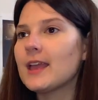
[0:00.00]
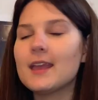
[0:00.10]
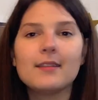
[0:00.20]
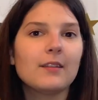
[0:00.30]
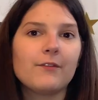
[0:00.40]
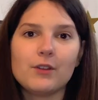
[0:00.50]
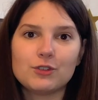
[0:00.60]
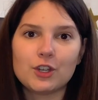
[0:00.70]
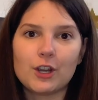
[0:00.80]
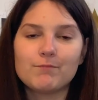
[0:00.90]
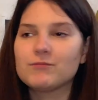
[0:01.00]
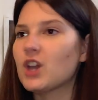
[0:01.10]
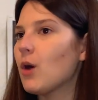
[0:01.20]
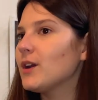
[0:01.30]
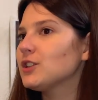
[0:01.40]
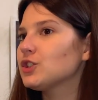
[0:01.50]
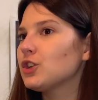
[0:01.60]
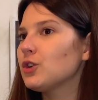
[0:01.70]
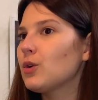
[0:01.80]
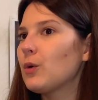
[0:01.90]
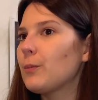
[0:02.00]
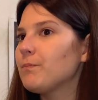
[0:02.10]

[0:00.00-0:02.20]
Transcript: in the future, going to